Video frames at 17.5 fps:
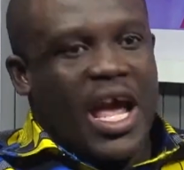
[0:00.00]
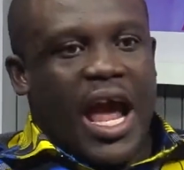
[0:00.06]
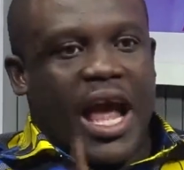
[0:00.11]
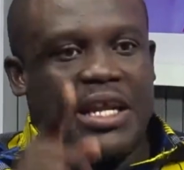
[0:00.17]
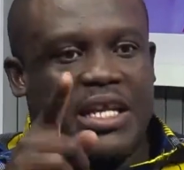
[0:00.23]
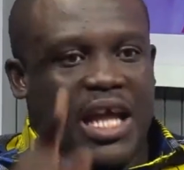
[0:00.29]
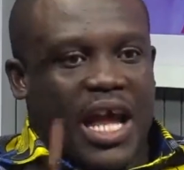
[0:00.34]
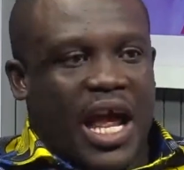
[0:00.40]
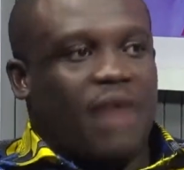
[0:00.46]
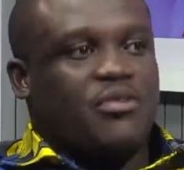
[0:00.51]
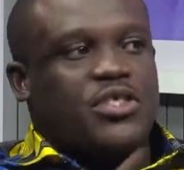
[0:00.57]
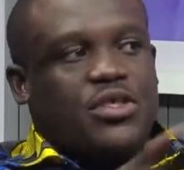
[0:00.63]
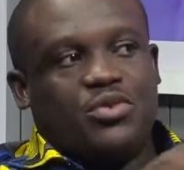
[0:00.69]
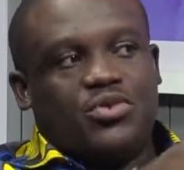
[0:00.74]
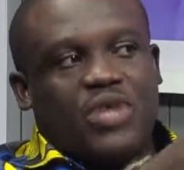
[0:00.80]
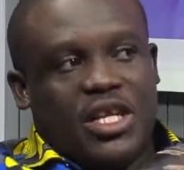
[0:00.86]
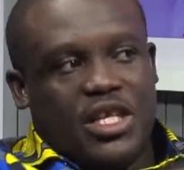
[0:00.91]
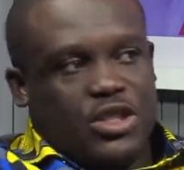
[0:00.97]
And they have
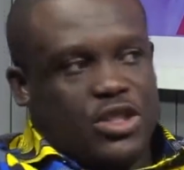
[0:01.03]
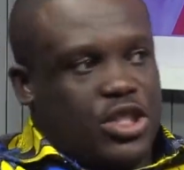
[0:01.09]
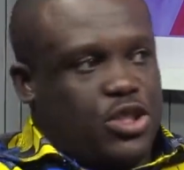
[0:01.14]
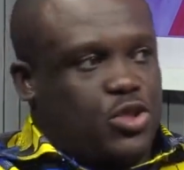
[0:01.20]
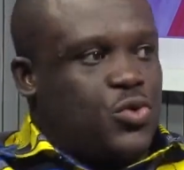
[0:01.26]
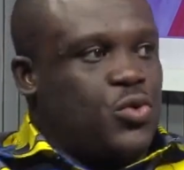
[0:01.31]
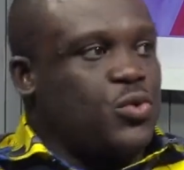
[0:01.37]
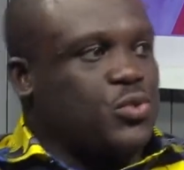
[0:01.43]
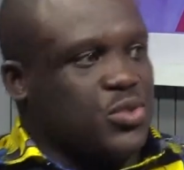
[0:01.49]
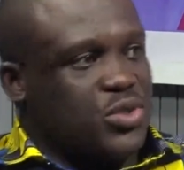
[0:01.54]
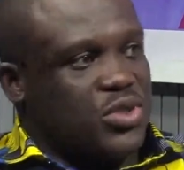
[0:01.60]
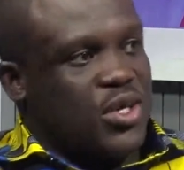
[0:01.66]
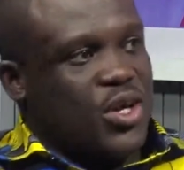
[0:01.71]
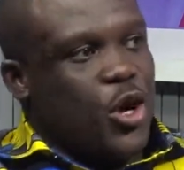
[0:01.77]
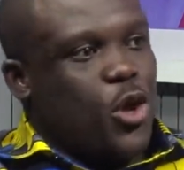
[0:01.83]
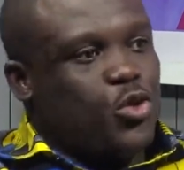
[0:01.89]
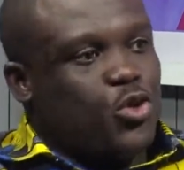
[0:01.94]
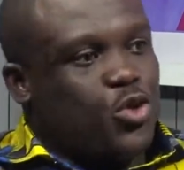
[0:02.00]
children in these schools.
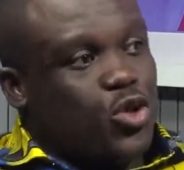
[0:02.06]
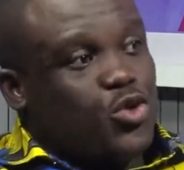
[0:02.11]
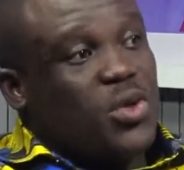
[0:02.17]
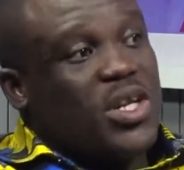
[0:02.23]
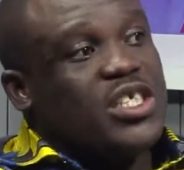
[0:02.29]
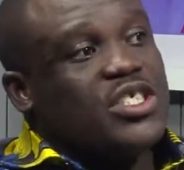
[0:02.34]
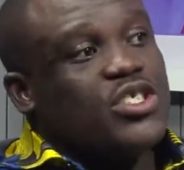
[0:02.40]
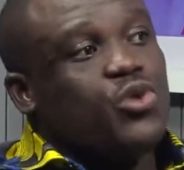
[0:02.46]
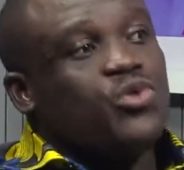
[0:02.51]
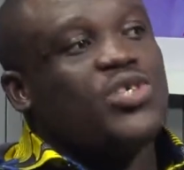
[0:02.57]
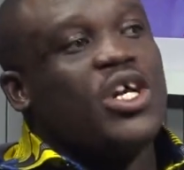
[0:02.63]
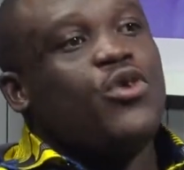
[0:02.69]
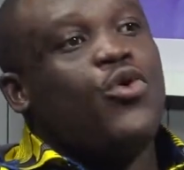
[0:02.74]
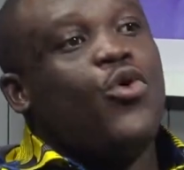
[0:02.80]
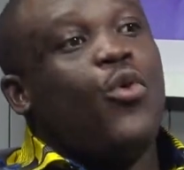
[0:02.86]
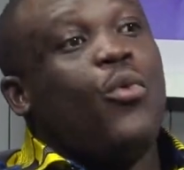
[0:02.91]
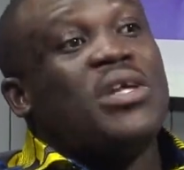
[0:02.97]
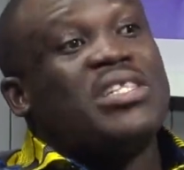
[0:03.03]
So those mm. were the
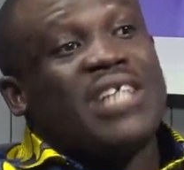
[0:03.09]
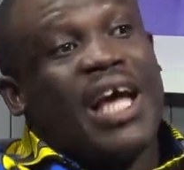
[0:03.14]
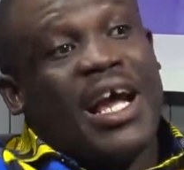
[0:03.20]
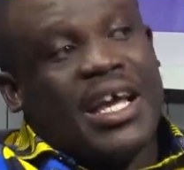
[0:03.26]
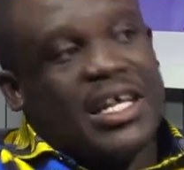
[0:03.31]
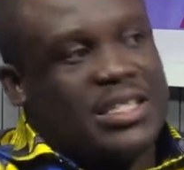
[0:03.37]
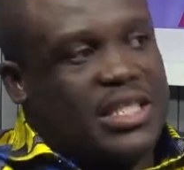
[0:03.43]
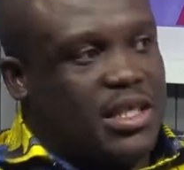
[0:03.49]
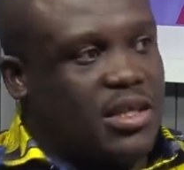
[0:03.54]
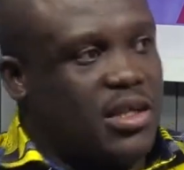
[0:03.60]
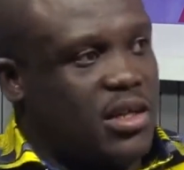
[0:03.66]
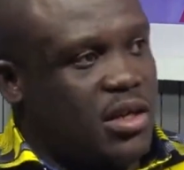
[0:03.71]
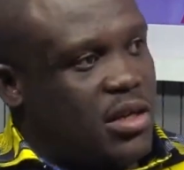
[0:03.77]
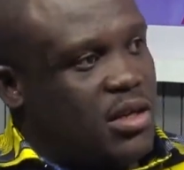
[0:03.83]
children who we targeted.